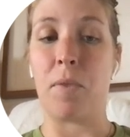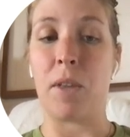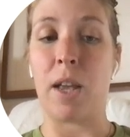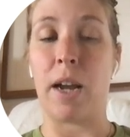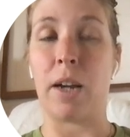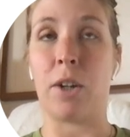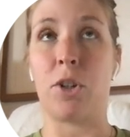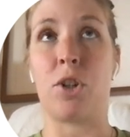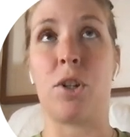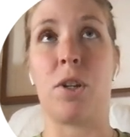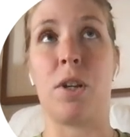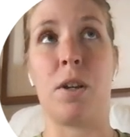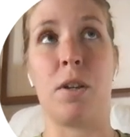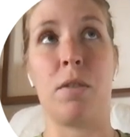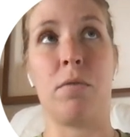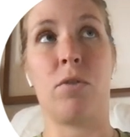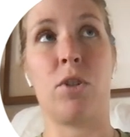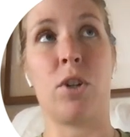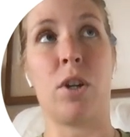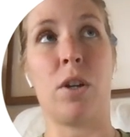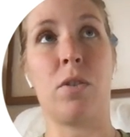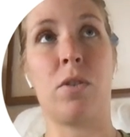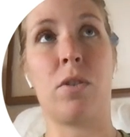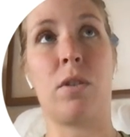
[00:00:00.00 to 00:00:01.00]
Actually,
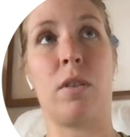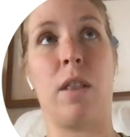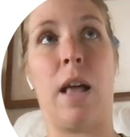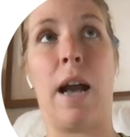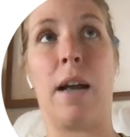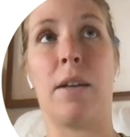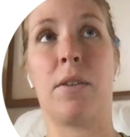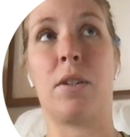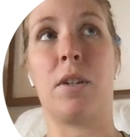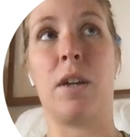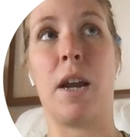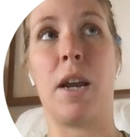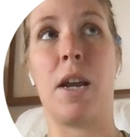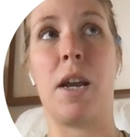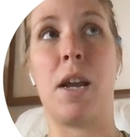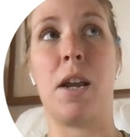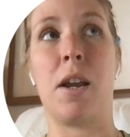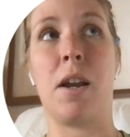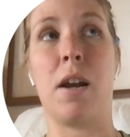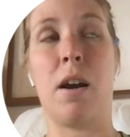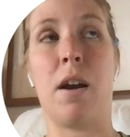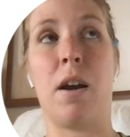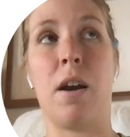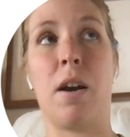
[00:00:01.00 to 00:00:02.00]
just last
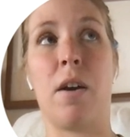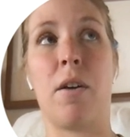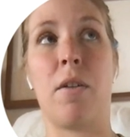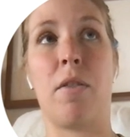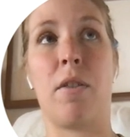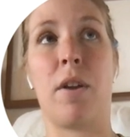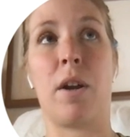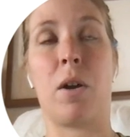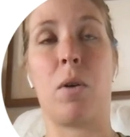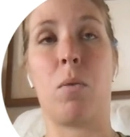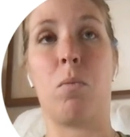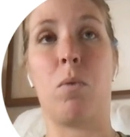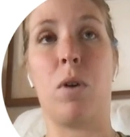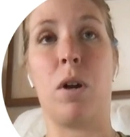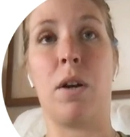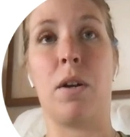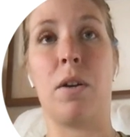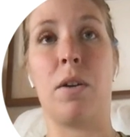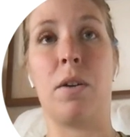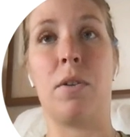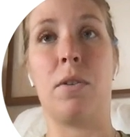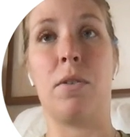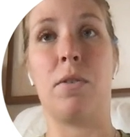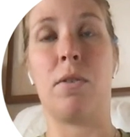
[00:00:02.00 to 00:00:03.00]
night, there
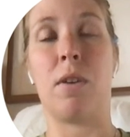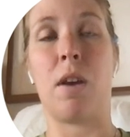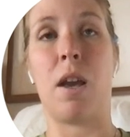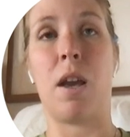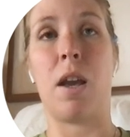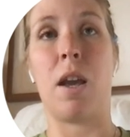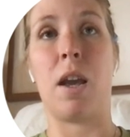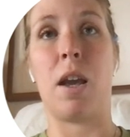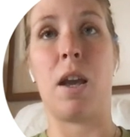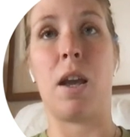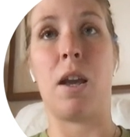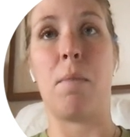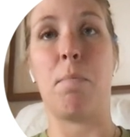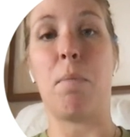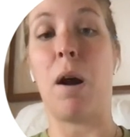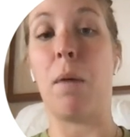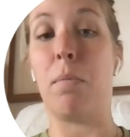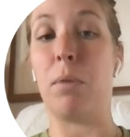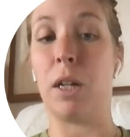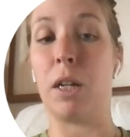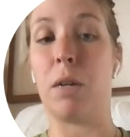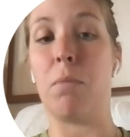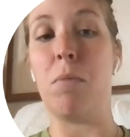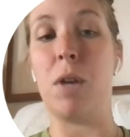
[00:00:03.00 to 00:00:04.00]
was a
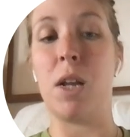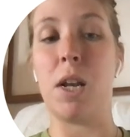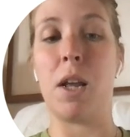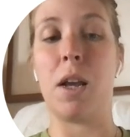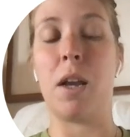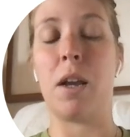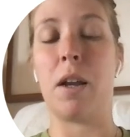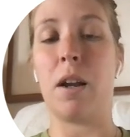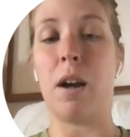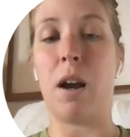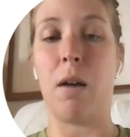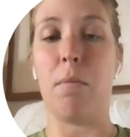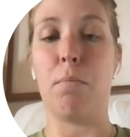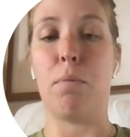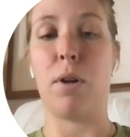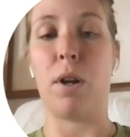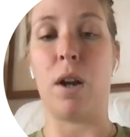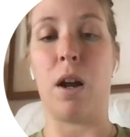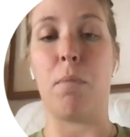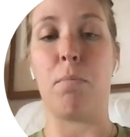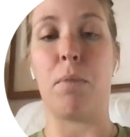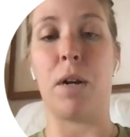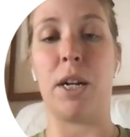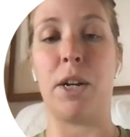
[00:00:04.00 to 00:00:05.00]
public meeting put
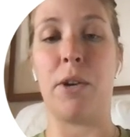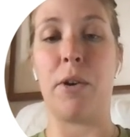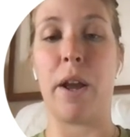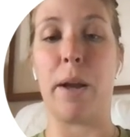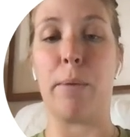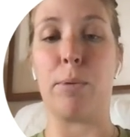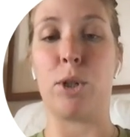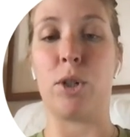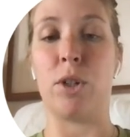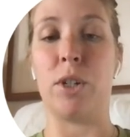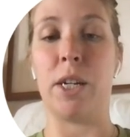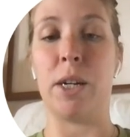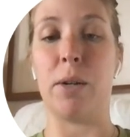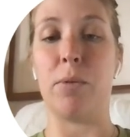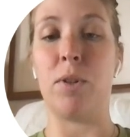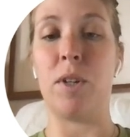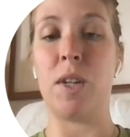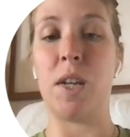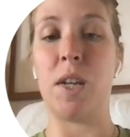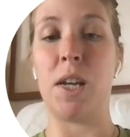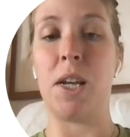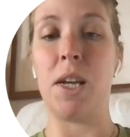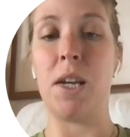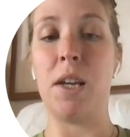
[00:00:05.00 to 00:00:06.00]
on by New Hampshire
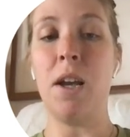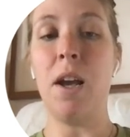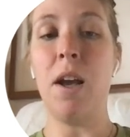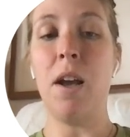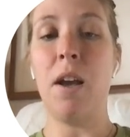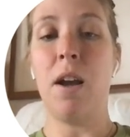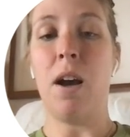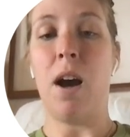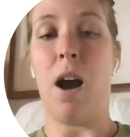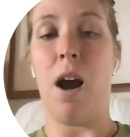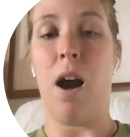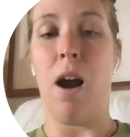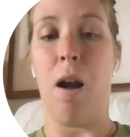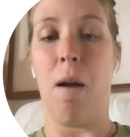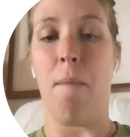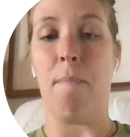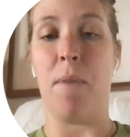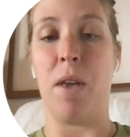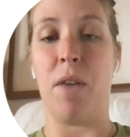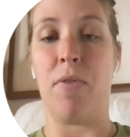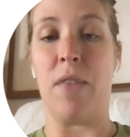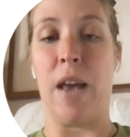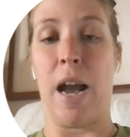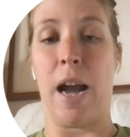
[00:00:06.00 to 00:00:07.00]
DOT,
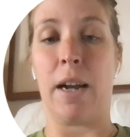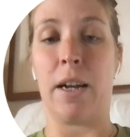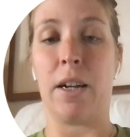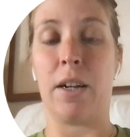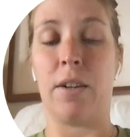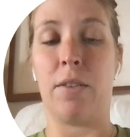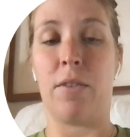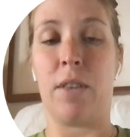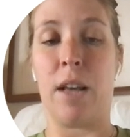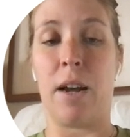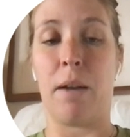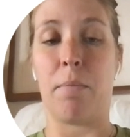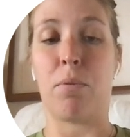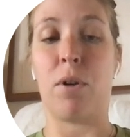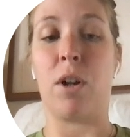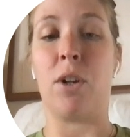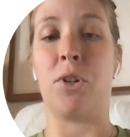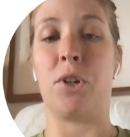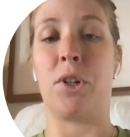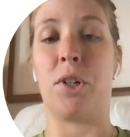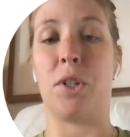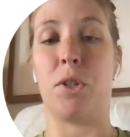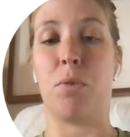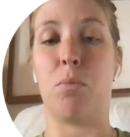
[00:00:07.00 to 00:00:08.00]
and that
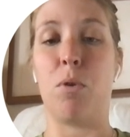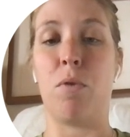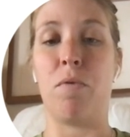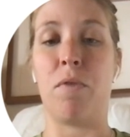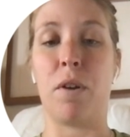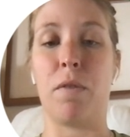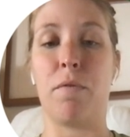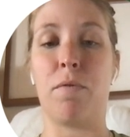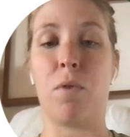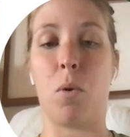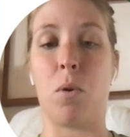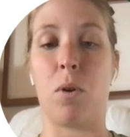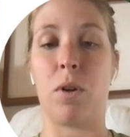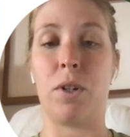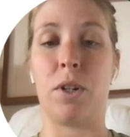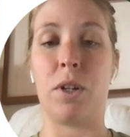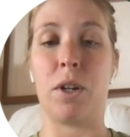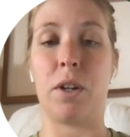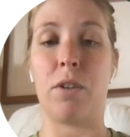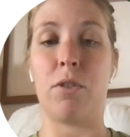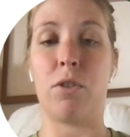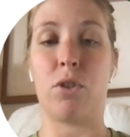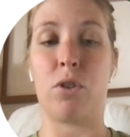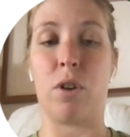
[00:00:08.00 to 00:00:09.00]
project is moving forward to
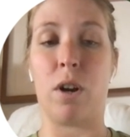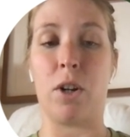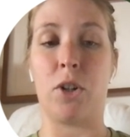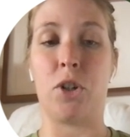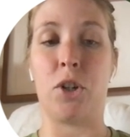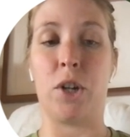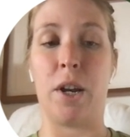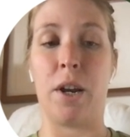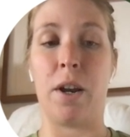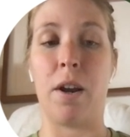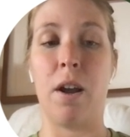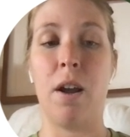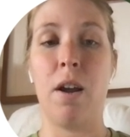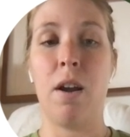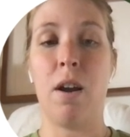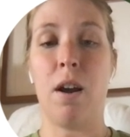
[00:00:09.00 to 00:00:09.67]
construction